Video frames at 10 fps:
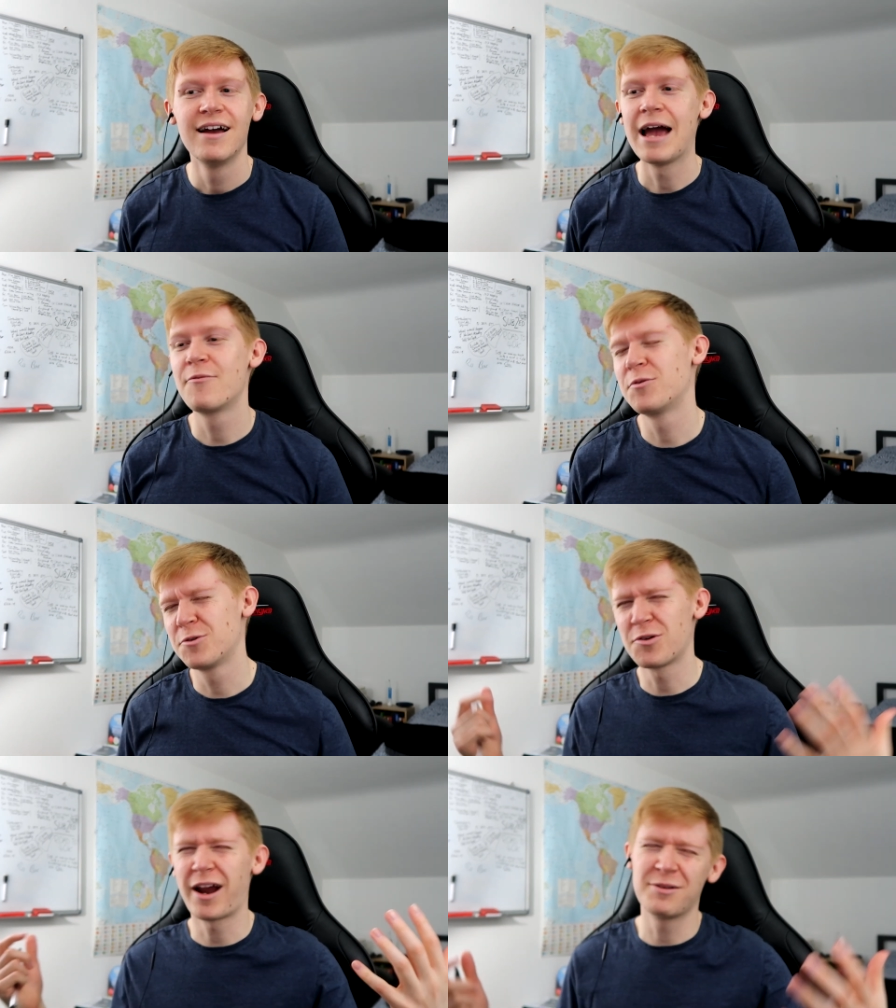Everyone
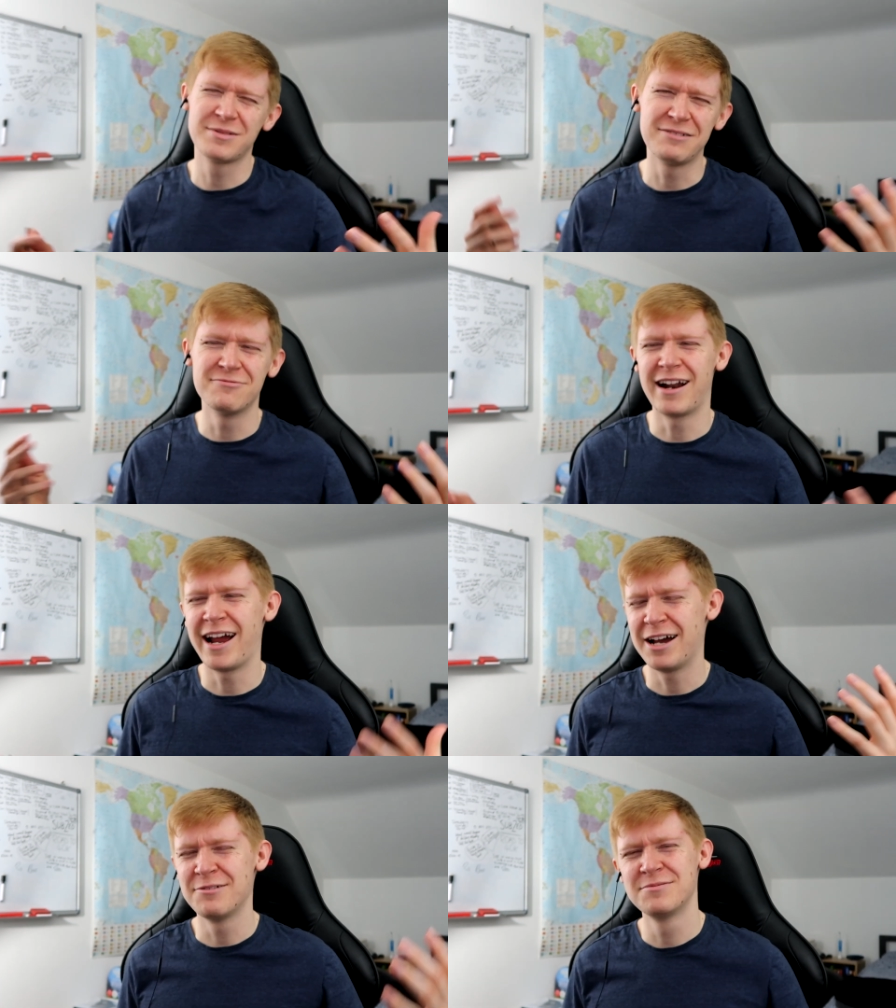crowding
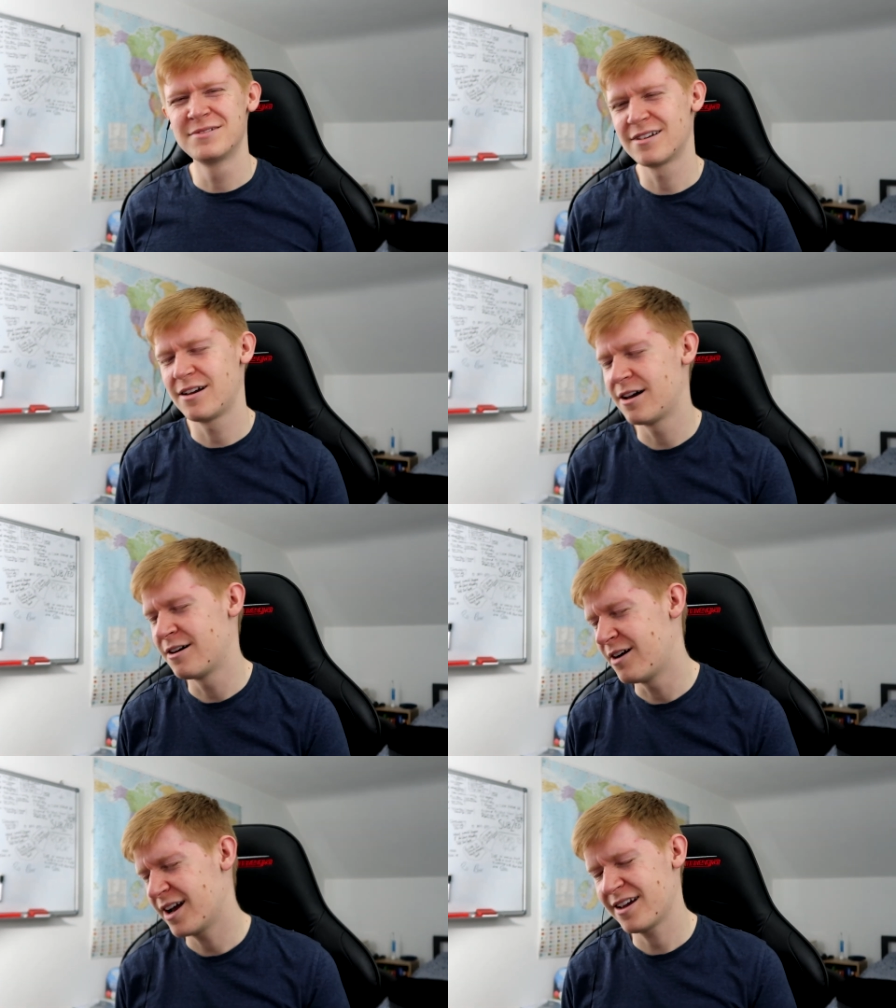round.
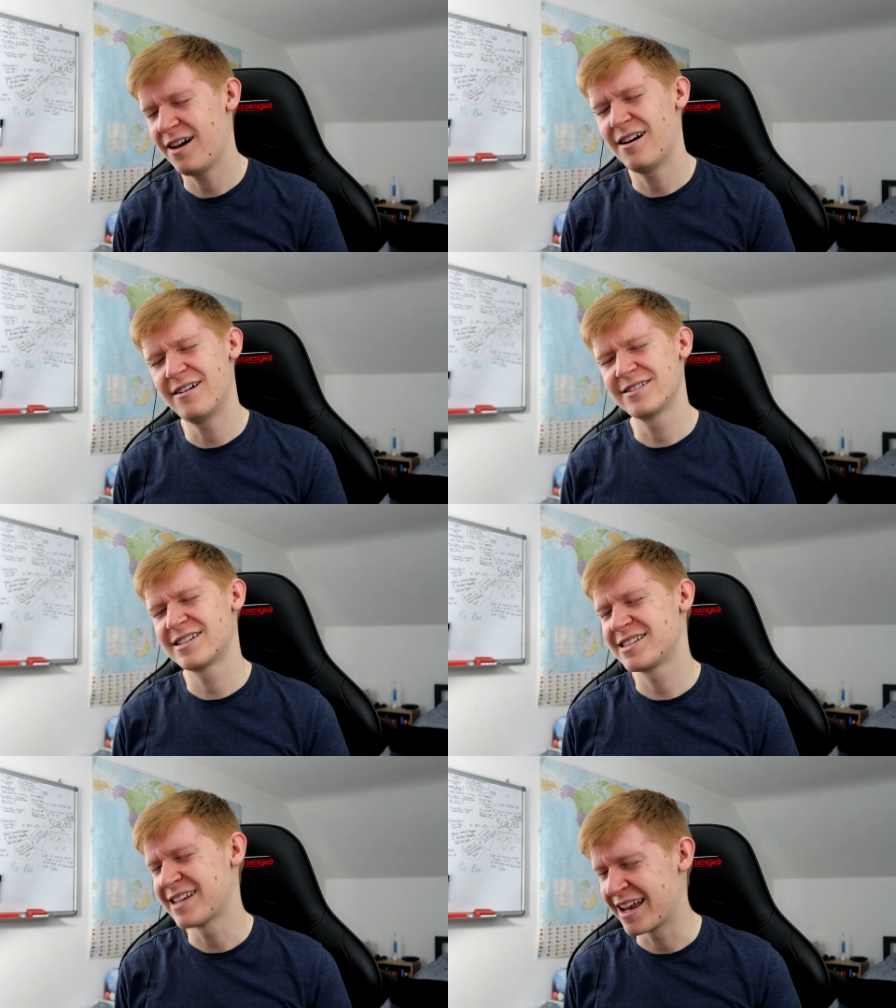Oh, I can't
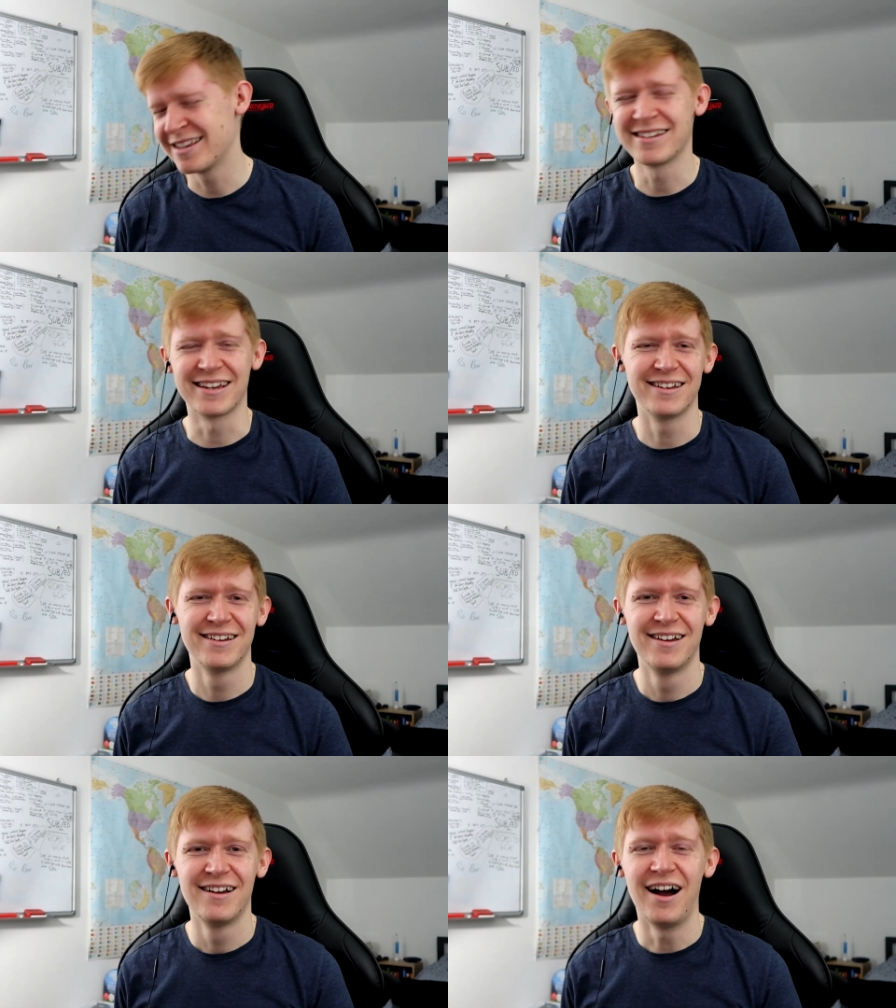stand it.
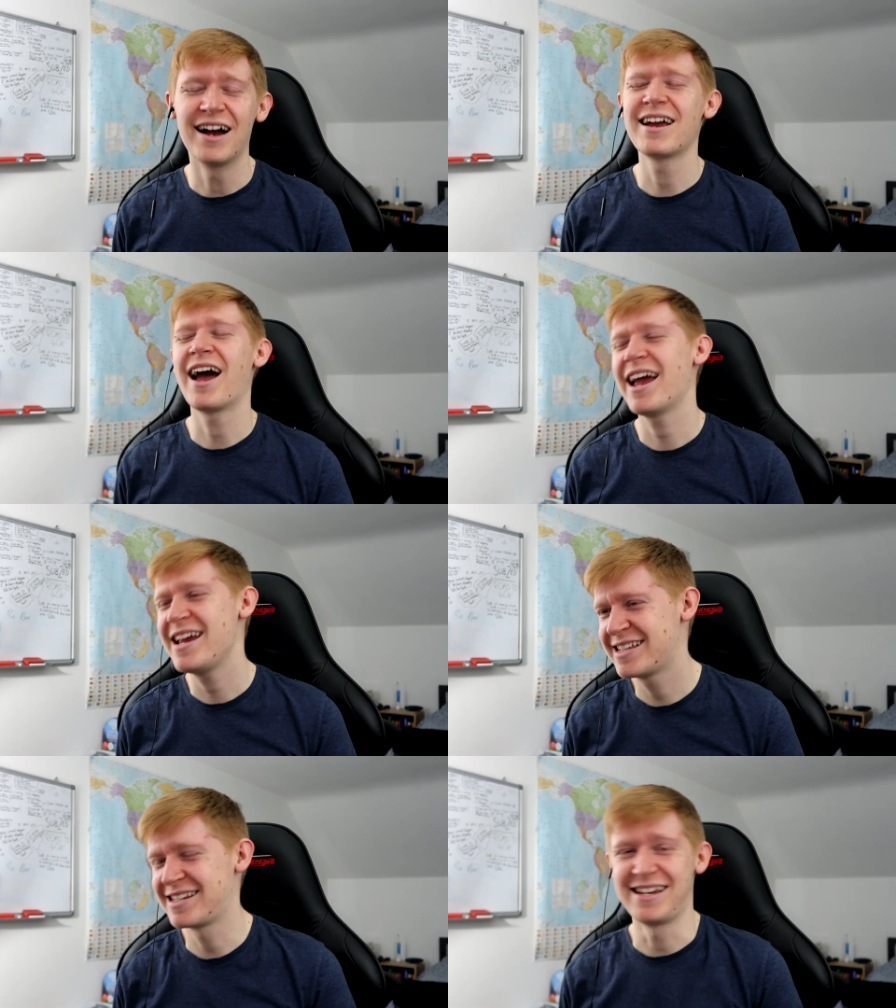I
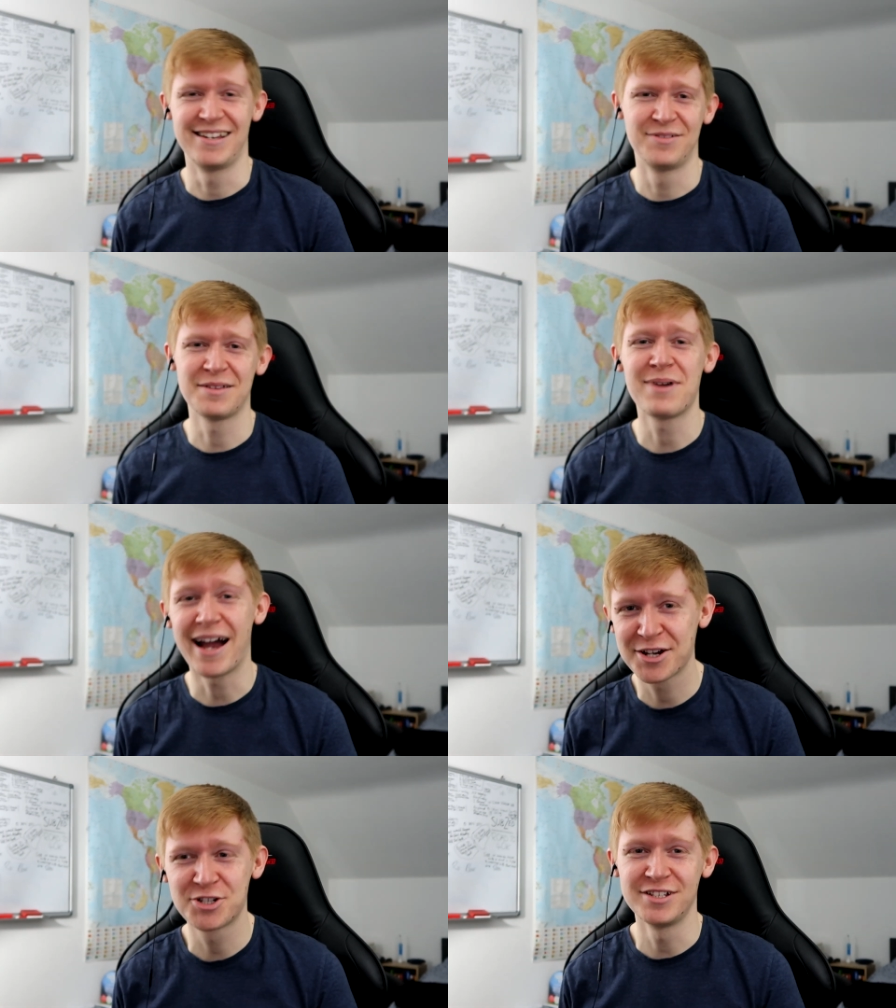hate it with a
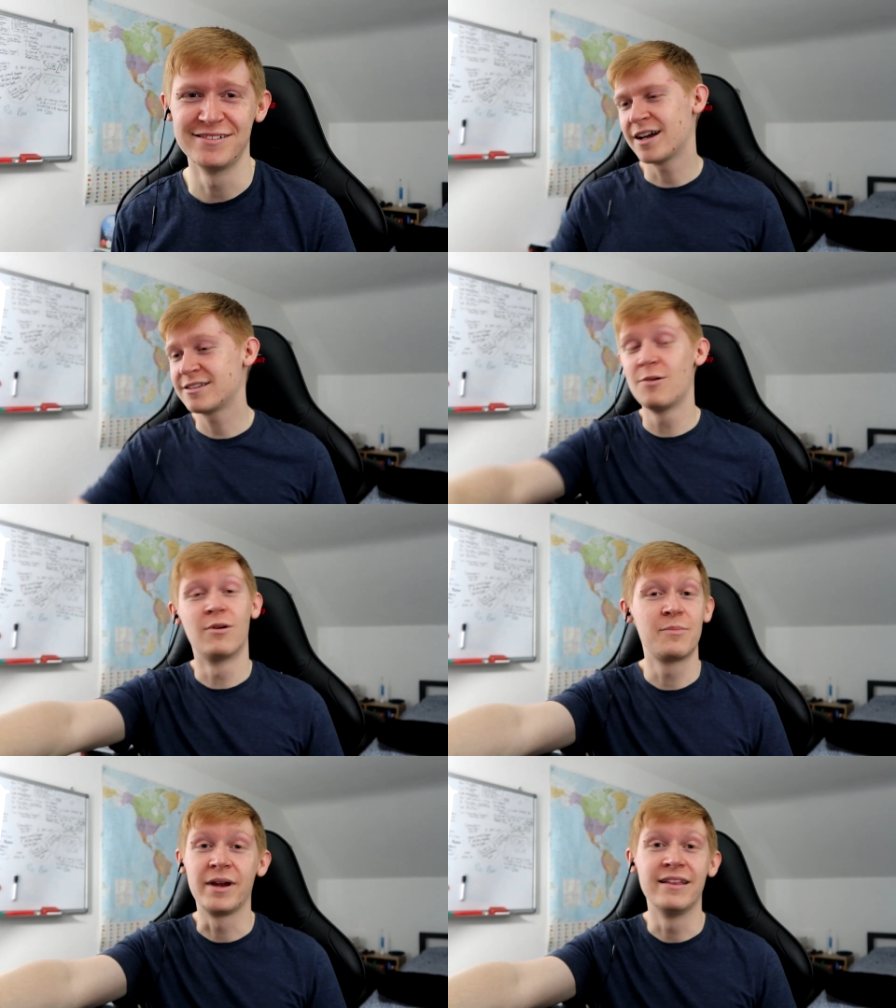passion. I don't
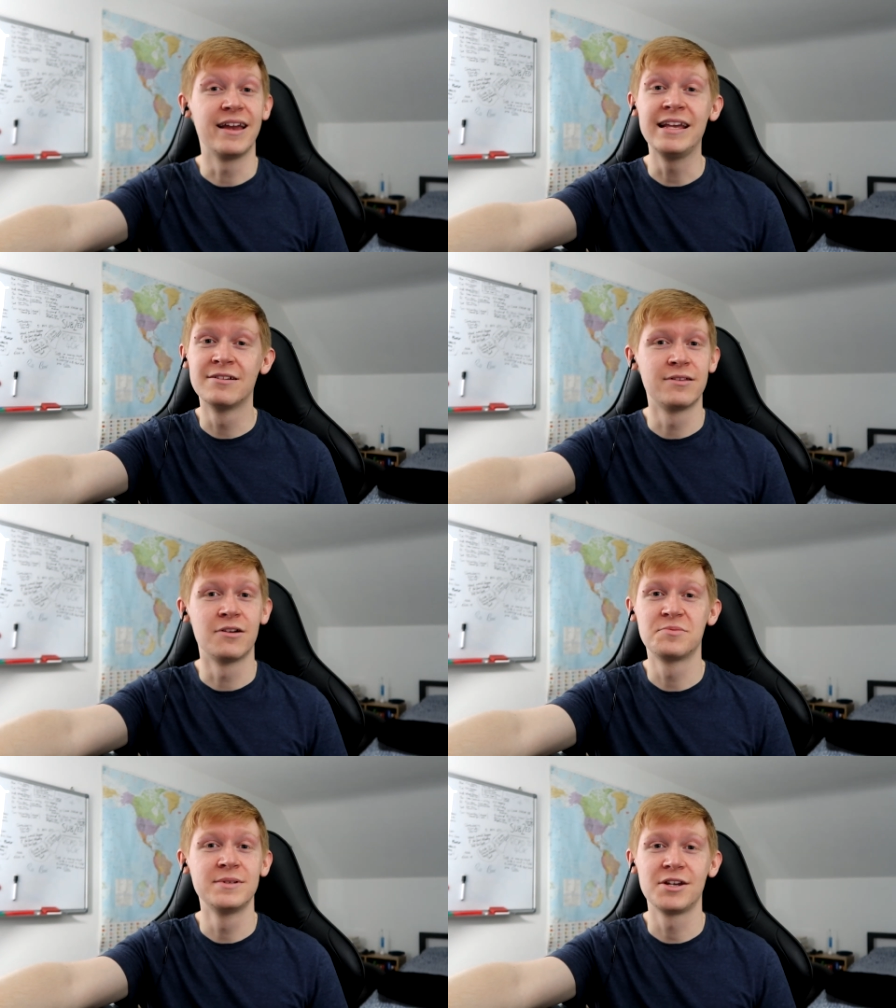want to be in either of
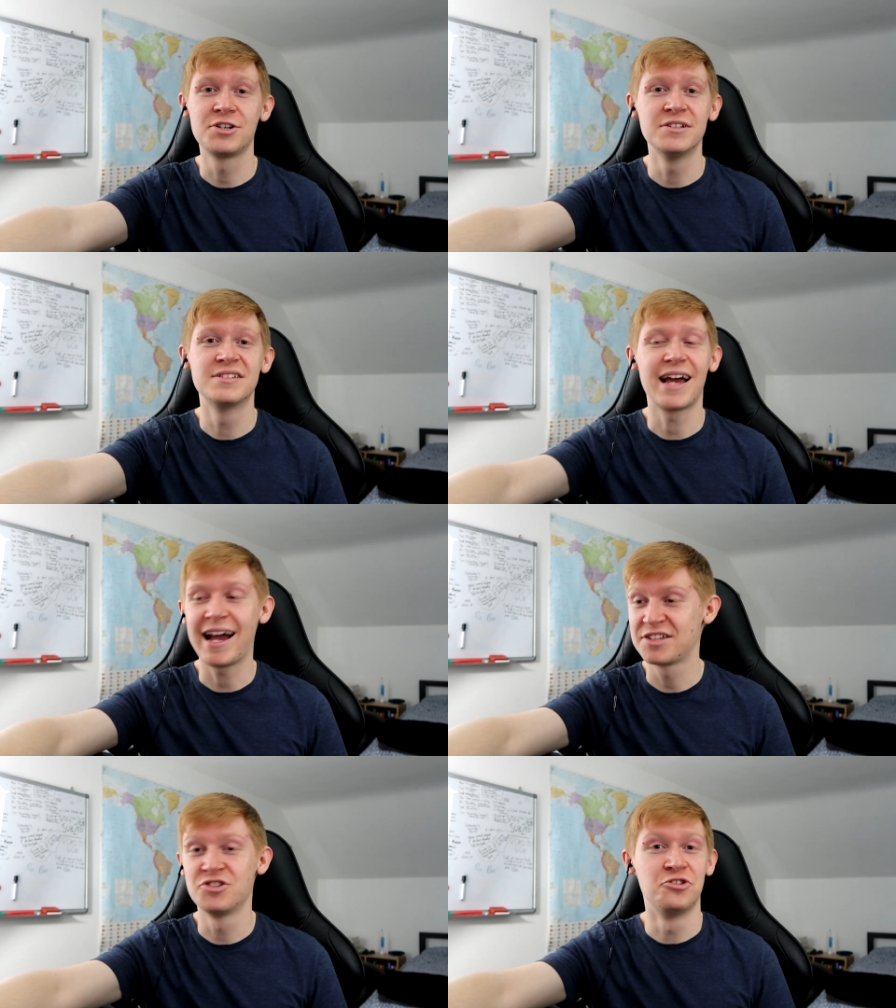those positions at